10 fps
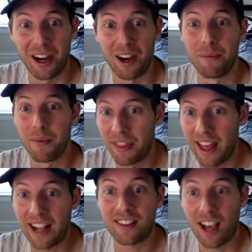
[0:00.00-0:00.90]
Um,
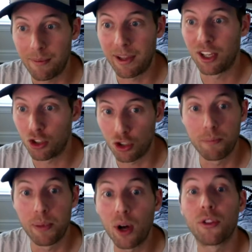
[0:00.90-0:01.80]
that's, I mean,
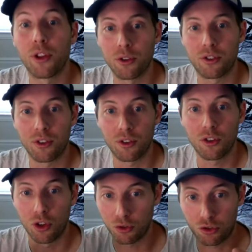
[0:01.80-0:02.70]
you build those,
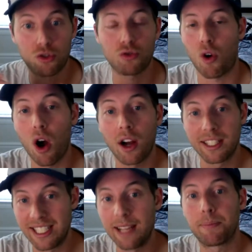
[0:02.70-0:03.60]
those
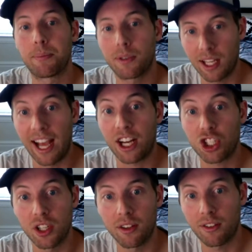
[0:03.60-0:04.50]
strong, deep
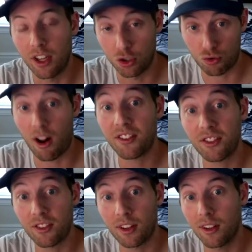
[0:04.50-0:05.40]
connections and
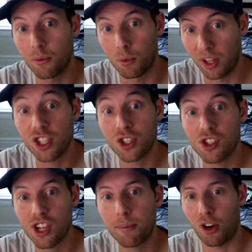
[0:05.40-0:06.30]
trust
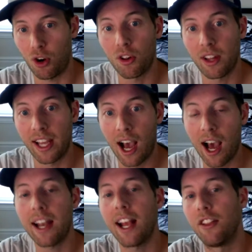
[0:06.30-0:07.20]
relationships early
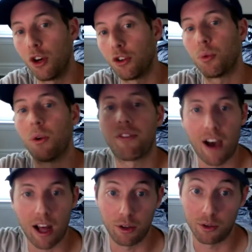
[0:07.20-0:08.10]
on, and those will
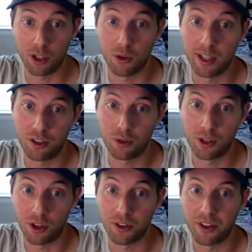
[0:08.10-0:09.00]
follow you
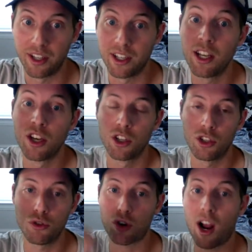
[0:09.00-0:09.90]
into adulthood.
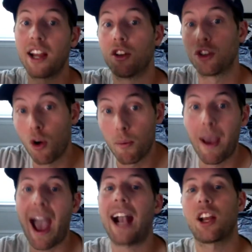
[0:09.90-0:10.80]
You try and go
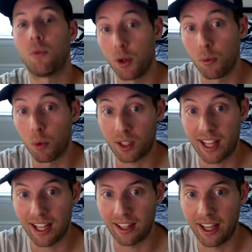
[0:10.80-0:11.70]
back and rework
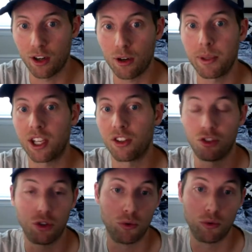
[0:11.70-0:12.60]
that later
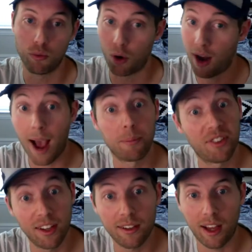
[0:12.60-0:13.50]
because you were
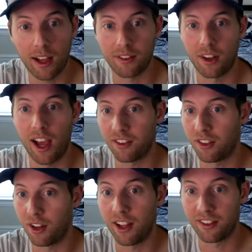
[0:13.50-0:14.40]
absent as a, as
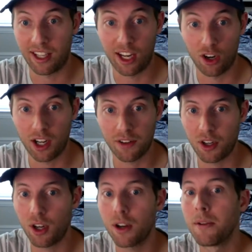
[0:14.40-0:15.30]
a, as a
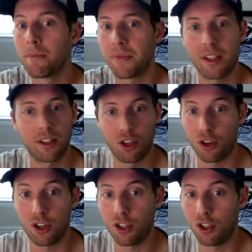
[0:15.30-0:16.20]
caregiver,
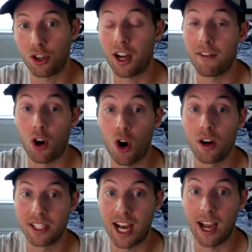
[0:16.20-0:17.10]
you're, you're going to have a
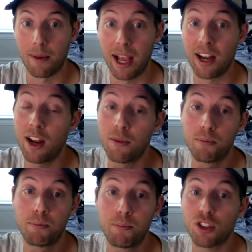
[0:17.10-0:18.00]
hard time. And,
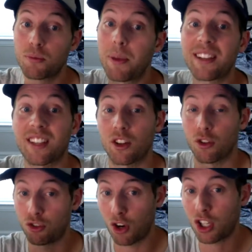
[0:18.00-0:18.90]
and just based on the
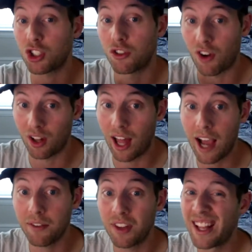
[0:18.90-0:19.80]
structure of our
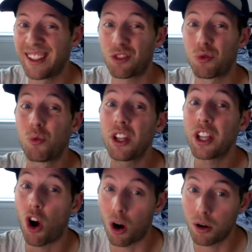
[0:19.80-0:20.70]
lives, that's
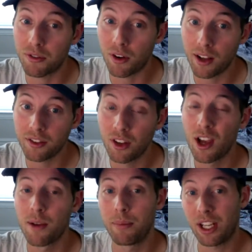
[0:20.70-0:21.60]
really hard for us
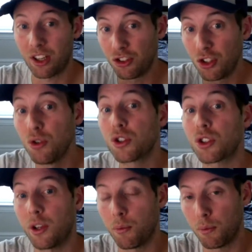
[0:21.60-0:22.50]
because
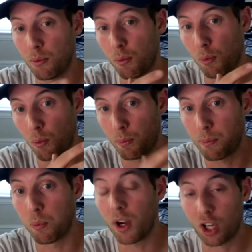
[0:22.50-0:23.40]
usually
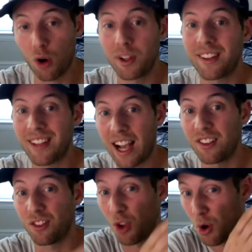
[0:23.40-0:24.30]
what
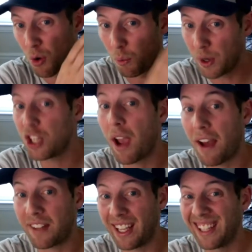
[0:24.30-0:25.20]
coincides is when you
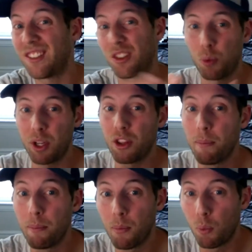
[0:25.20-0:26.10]
have kids is when
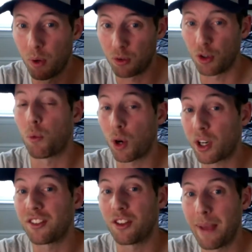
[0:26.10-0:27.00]
the, when your
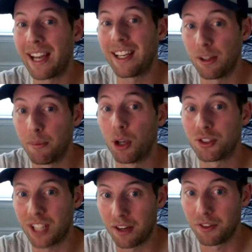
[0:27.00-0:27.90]
work is demanding the
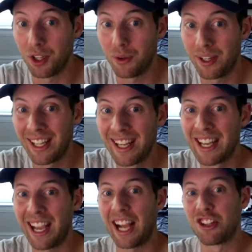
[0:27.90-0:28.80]
most out of you.
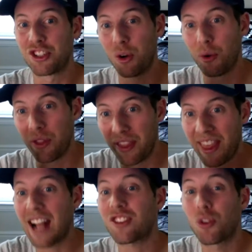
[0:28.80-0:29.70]
And
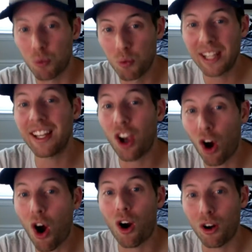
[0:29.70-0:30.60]
so that's a really
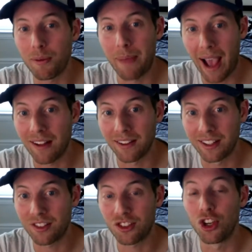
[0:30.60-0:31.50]
hard
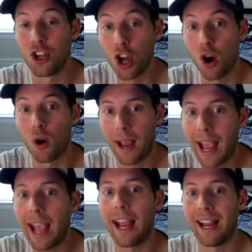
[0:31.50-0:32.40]
balance to know,
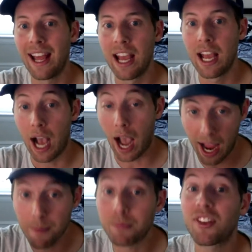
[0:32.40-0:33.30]
hey,
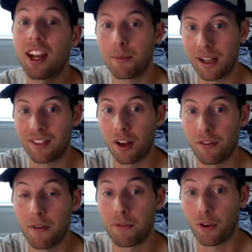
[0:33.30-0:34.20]
I am setting
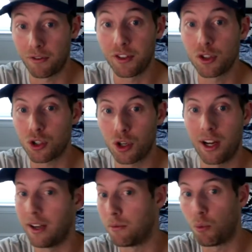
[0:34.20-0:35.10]
myself up for a future
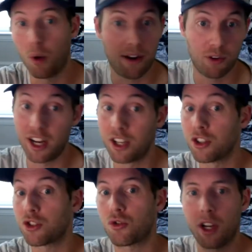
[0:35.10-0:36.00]
in whatever
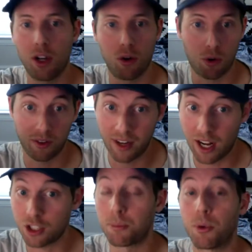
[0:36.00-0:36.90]
industry or as an
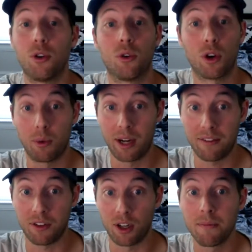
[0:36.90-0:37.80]
entrepreneur or
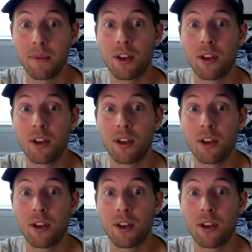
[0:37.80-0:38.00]
whatever.